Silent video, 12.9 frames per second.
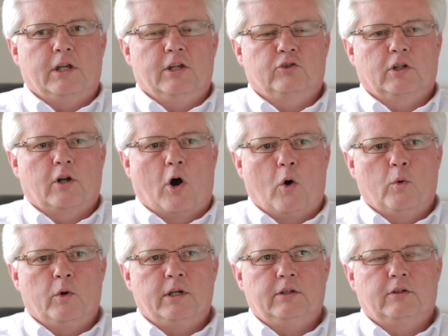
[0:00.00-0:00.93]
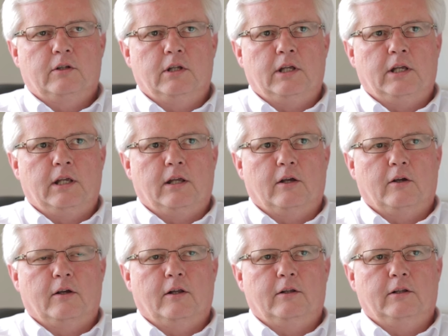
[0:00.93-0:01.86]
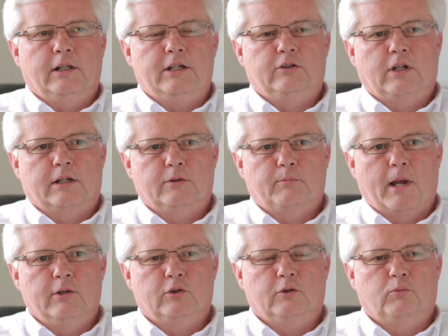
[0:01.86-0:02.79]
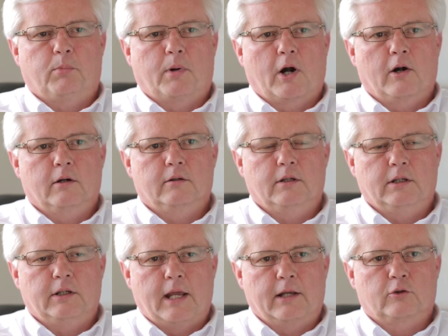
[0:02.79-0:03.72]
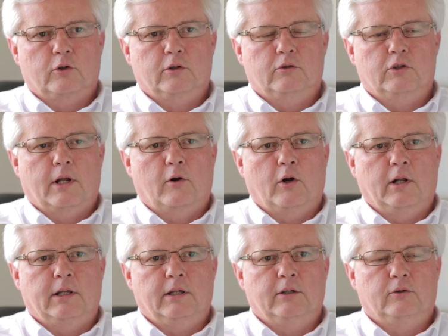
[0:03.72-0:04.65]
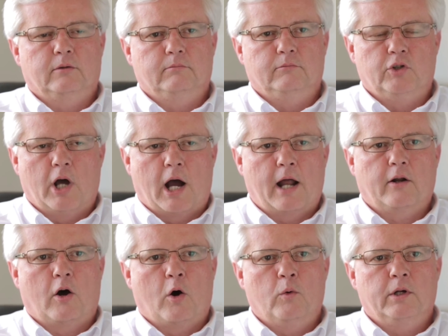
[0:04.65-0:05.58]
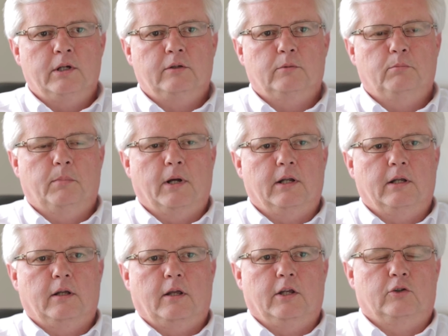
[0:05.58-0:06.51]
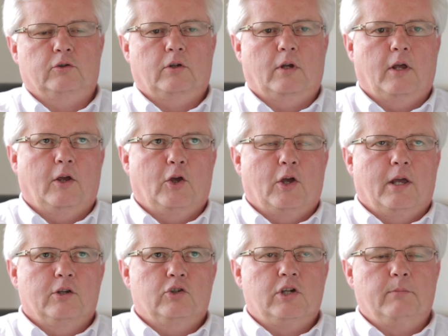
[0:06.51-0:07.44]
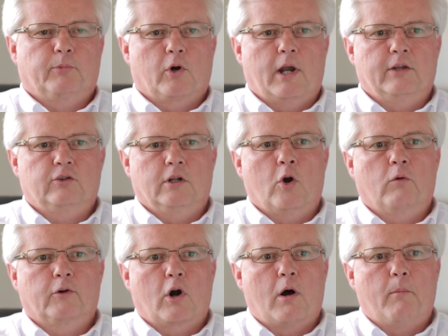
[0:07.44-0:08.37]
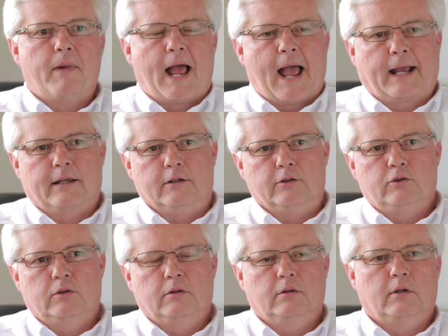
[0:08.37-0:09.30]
Is it always the least expensive part? The answer generally is not always, but it's cheaper as an overall package.